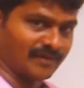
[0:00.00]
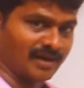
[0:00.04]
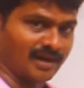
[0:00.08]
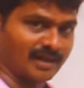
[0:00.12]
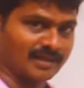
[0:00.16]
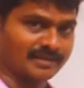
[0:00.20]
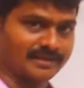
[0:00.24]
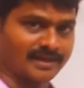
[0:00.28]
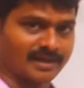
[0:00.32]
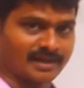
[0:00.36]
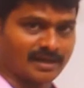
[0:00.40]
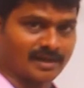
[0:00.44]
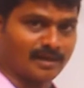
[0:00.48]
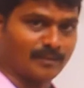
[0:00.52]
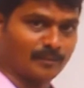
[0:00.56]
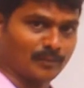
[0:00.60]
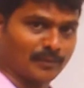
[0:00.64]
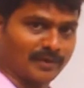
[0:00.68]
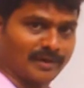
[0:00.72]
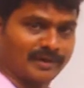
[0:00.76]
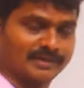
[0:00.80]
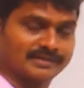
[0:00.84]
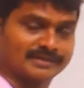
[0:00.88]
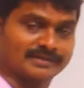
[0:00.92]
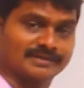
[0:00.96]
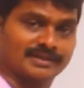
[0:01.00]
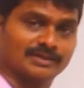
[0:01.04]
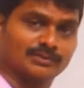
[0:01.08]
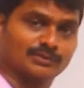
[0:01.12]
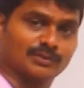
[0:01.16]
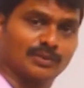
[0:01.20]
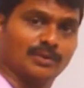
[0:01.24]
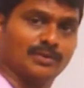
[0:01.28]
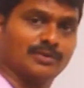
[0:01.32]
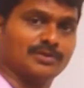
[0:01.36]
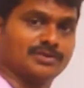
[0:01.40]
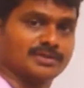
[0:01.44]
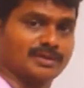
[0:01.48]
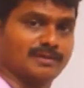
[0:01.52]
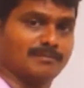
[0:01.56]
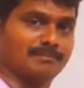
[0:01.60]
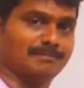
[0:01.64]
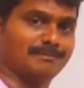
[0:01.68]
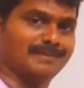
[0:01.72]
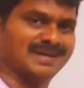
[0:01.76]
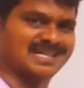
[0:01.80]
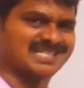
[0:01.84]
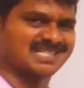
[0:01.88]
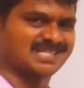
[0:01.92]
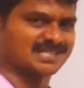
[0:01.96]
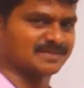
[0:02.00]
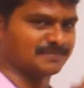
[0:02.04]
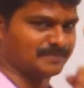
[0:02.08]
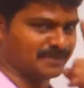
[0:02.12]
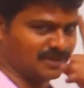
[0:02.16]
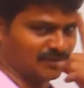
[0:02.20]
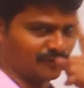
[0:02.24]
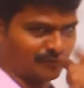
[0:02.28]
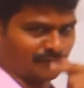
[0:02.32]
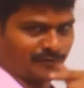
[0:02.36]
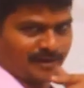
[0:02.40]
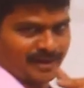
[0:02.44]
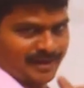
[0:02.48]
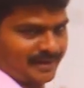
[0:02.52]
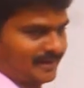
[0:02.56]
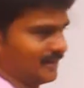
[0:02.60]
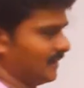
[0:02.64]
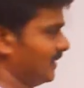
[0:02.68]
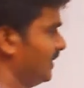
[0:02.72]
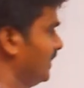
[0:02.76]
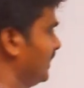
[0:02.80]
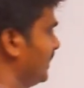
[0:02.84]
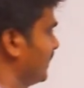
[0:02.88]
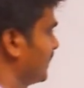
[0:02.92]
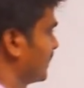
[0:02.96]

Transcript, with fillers: all the components in the solution must be 1.